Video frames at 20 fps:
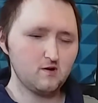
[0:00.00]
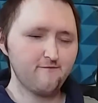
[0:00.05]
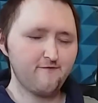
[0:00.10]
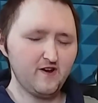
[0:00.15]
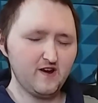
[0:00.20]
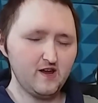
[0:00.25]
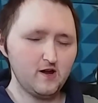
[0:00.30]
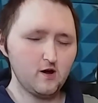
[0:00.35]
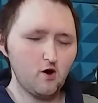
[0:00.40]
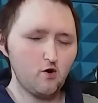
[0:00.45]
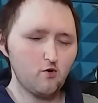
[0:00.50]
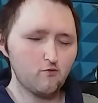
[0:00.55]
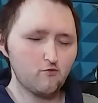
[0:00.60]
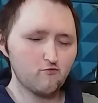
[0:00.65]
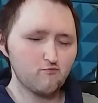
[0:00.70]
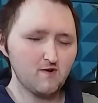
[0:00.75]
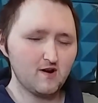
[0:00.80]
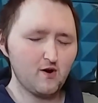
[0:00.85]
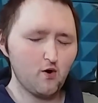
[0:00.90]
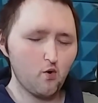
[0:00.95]
video
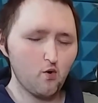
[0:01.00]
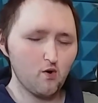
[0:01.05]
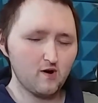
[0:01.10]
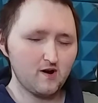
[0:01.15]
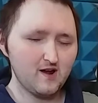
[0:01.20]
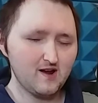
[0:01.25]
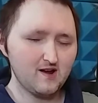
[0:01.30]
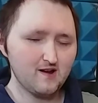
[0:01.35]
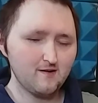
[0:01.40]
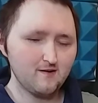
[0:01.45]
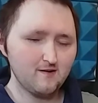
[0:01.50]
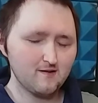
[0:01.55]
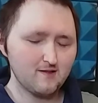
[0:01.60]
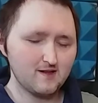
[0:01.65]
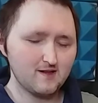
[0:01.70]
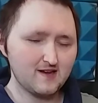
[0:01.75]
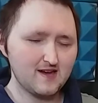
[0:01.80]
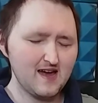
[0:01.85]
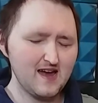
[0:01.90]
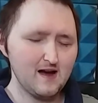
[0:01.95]
recording
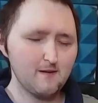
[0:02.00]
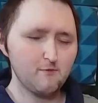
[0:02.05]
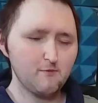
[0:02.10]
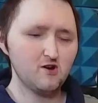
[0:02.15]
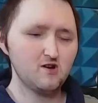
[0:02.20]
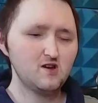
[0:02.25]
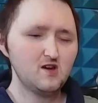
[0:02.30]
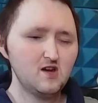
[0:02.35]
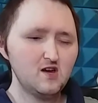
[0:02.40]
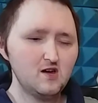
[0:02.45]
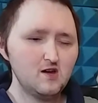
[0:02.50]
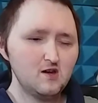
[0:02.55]
camera